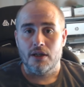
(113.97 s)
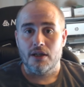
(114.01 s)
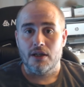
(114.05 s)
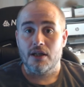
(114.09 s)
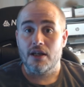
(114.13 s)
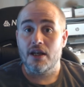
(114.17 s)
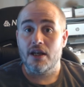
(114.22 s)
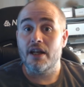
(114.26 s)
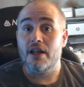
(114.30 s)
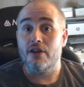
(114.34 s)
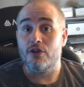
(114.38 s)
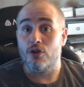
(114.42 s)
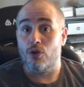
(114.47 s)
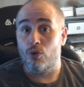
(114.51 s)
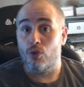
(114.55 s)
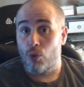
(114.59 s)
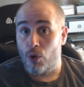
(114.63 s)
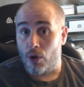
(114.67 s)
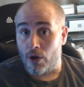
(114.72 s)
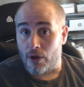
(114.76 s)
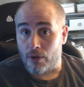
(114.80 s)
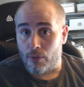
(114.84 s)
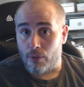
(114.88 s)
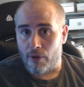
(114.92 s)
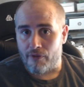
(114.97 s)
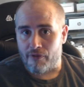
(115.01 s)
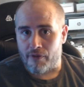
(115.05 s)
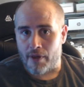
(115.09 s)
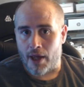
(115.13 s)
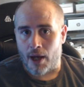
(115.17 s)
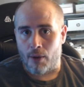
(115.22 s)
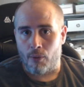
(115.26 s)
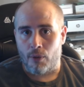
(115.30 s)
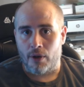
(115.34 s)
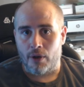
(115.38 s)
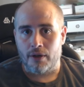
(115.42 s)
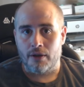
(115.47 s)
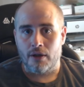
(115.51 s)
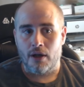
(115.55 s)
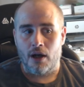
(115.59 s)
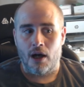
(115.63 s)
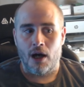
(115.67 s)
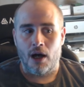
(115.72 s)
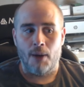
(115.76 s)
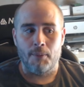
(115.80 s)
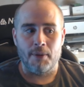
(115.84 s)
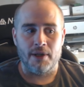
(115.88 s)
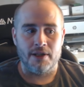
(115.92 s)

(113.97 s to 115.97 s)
get it to work with that one.